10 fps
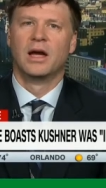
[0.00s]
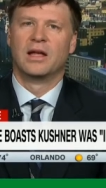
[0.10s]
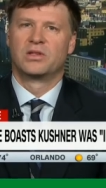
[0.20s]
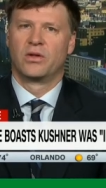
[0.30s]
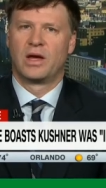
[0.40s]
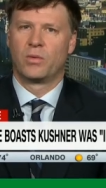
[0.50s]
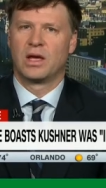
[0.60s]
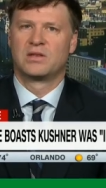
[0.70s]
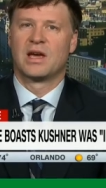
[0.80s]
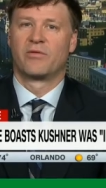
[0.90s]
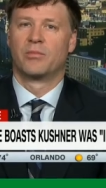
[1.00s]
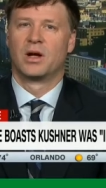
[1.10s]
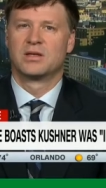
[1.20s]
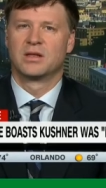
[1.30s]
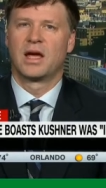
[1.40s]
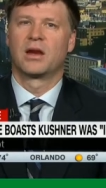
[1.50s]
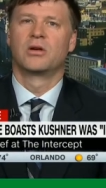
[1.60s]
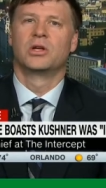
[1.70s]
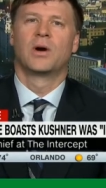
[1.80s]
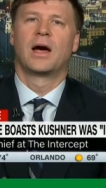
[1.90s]
And so then several months later,
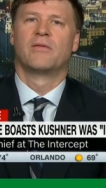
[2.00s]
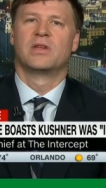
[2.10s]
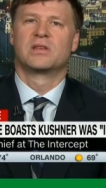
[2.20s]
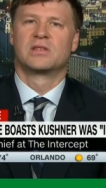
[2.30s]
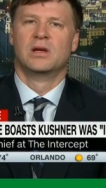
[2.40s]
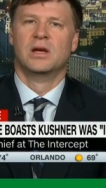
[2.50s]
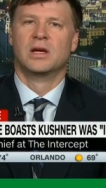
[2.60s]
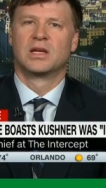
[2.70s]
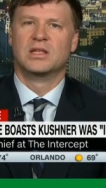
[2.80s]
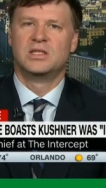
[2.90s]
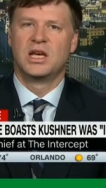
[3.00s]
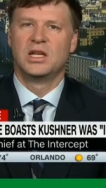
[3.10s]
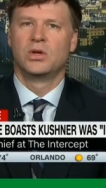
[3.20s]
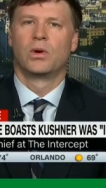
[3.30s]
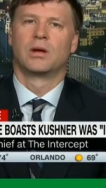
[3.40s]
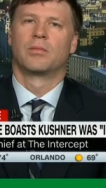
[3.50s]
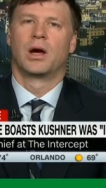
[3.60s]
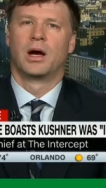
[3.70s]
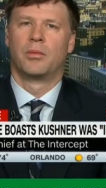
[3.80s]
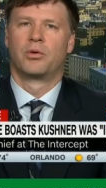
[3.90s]
you have this continuing
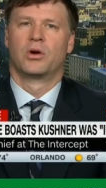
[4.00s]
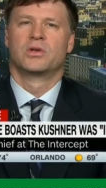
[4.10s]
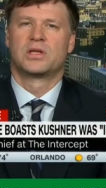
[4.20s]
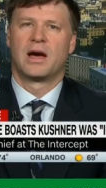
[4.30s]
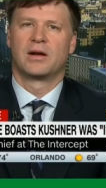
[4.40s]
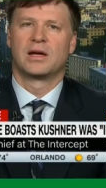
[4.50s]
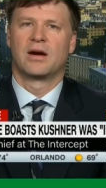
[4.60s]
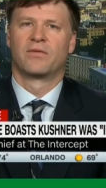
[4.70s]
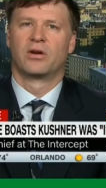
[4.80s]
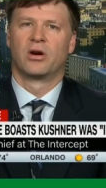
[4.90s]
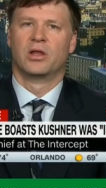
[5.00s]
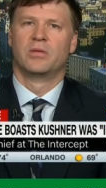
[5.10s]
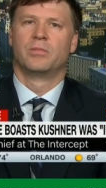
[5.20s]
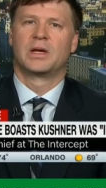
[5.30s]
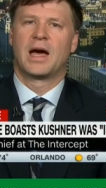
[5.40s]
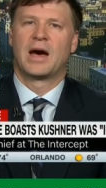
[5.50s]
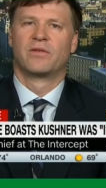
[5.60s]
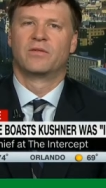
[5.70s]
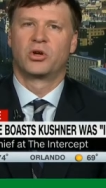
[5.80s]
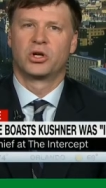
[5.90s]
pro-Saudi effort on behalf
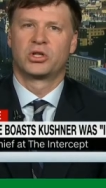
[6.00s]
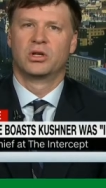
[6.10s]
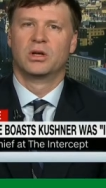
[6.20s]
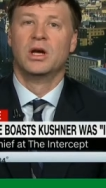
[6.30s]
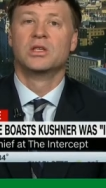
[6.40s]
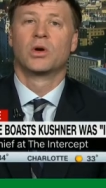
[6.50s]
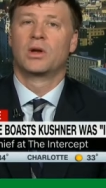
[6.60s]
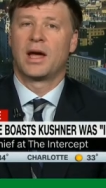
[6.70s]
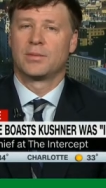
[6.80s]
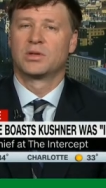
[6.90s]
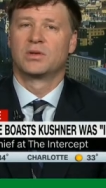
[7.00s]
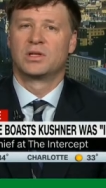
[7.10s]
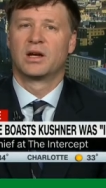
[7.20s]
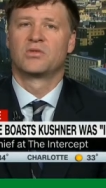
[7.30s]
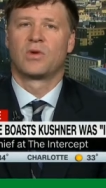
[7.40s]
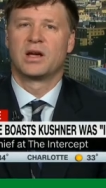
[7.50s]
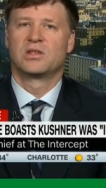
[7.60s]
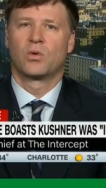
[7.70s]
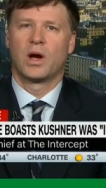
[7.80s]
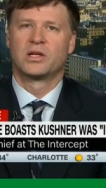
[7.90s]
of Kushner. So it absolutely does raise
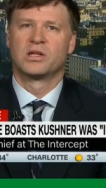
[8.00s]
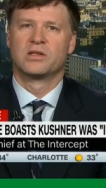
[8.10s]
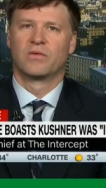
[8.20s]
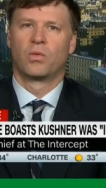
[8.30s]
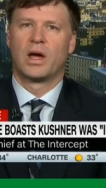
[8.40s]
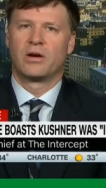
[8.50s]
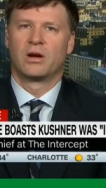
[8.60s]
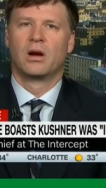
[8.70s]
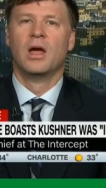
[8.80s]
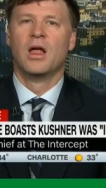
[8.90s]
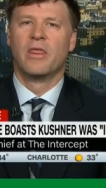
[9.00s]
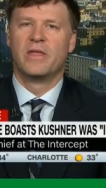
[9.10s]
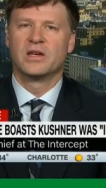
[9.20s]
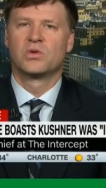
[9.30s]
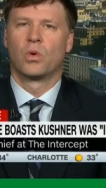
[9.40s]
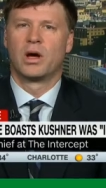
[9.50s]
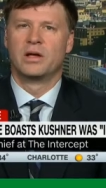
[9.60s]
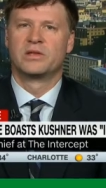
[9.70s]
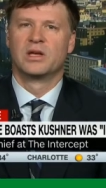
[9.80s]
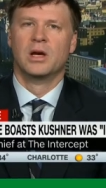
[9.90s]
questions of whether this
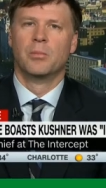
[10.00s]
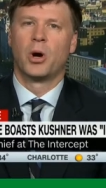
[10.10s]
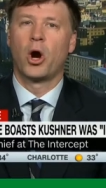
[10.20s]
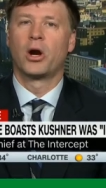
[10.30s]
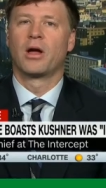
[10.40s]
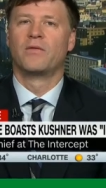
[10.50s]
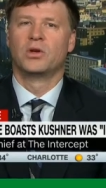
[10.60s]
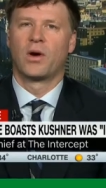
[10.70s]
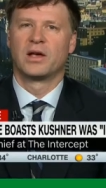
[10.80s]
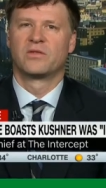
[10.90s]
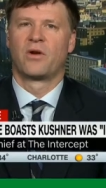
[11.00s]
was part of U.S.